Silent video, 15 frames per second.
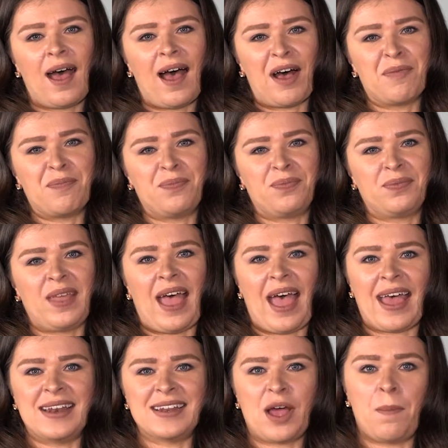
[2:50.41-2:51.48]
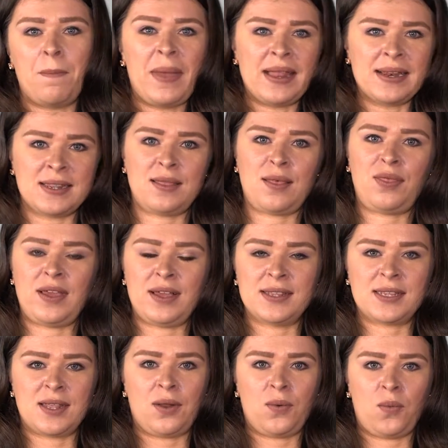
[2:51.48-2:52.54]
and amend the
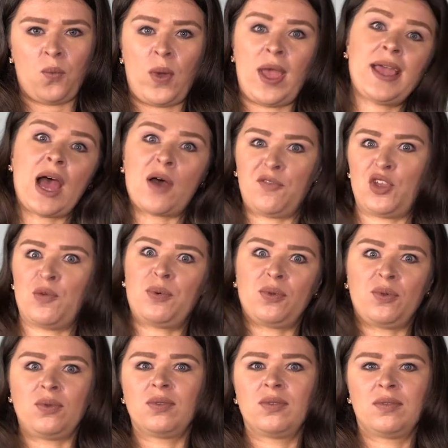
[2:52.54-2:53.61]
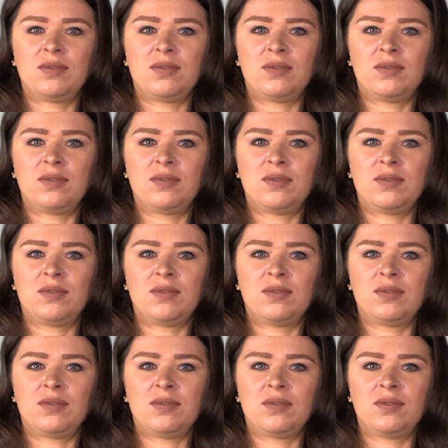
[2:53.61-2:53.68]
things that we're comfortable